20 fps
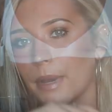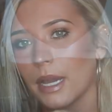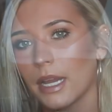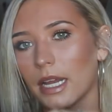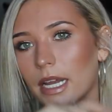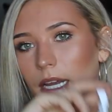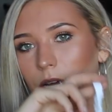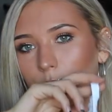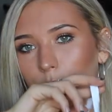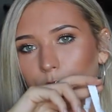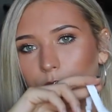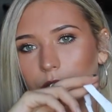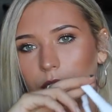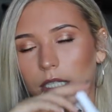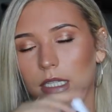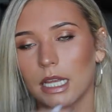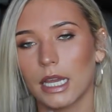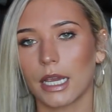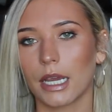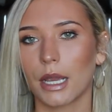but it
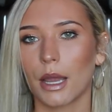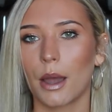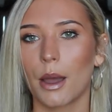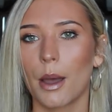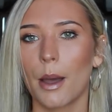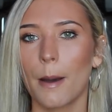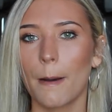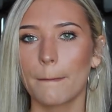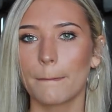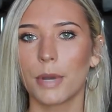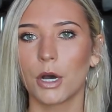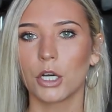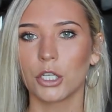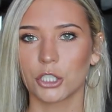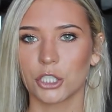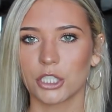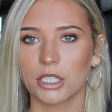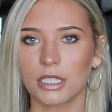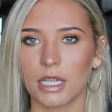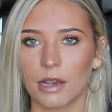really like
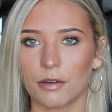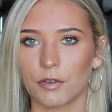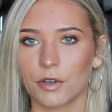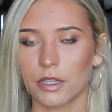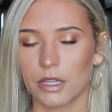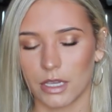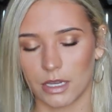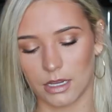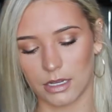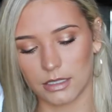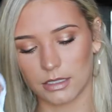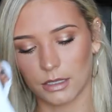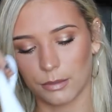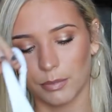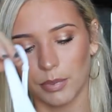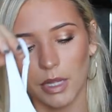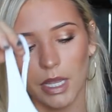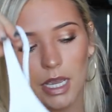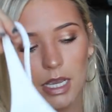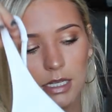pushes everything into
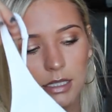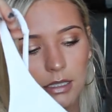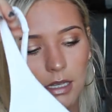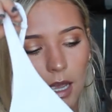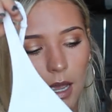place.